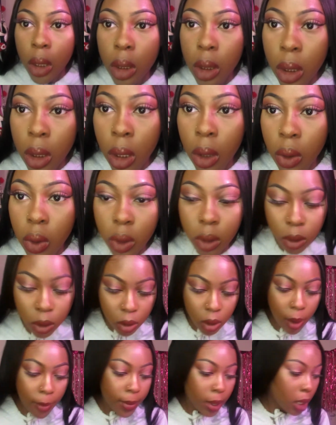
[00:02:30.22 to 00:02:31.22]
Close,
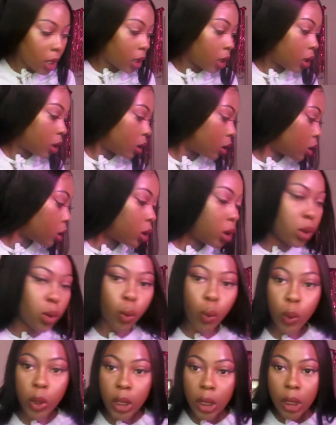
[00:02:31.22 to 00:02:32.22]
because
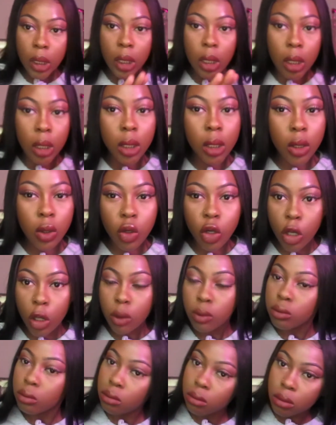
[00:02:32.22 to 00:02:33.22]
we need to, you know
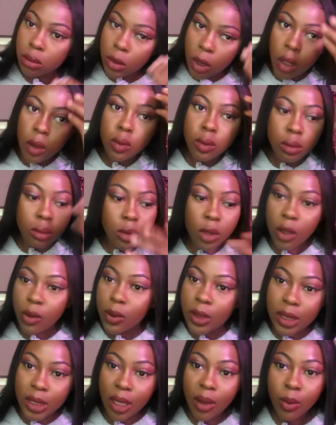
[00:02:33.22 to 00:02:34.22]

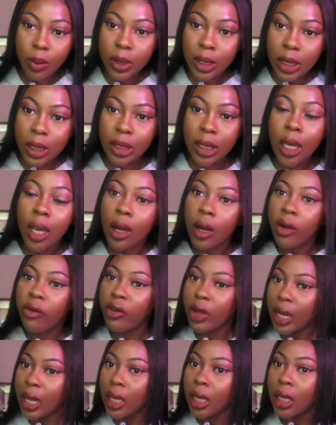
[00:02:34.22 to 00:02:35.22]
what's up with this hair. If
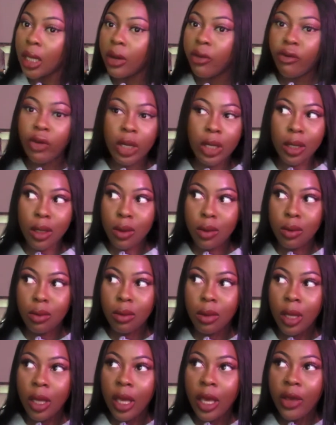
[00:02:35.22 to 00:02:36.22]
I like it, if I don't,
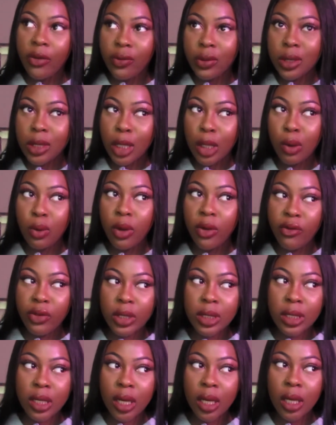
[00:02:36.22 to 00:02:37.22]
if it's cute, if it's
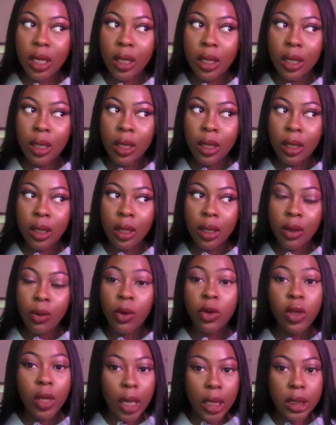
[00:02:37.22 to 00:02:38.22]
not. Well,
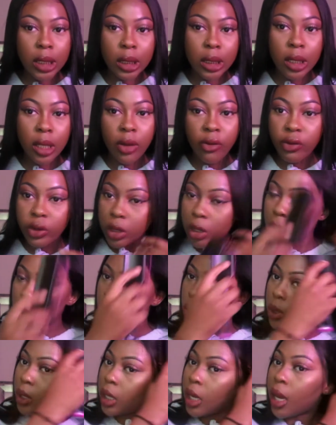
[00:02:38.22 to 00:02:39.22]
you guys can see if it's cute
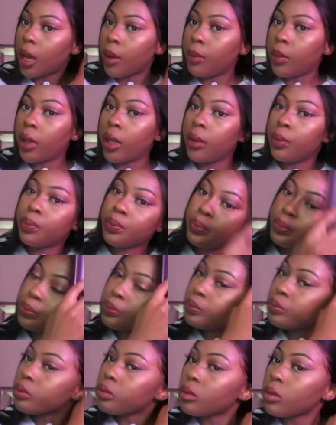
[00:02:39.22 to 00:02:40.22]
or not, but
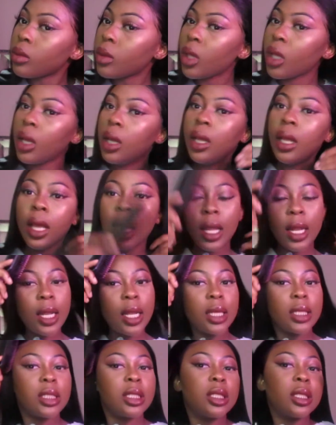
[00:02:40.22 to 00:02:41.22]

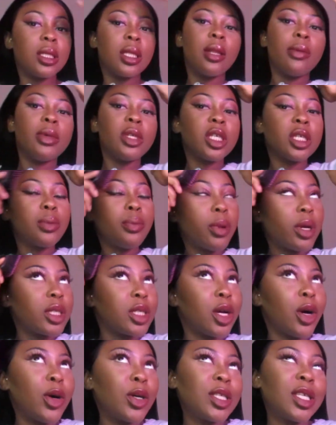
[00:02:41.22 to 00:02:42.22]
let me just brush it
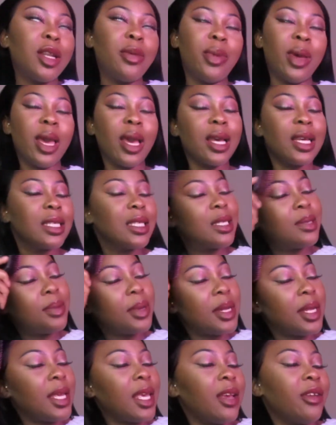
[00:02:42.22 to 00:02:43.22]
all to the back because it's about
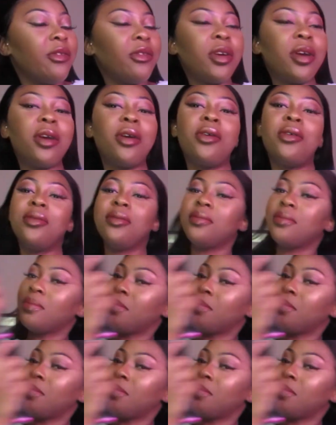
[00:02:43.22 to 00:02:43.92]
to get real.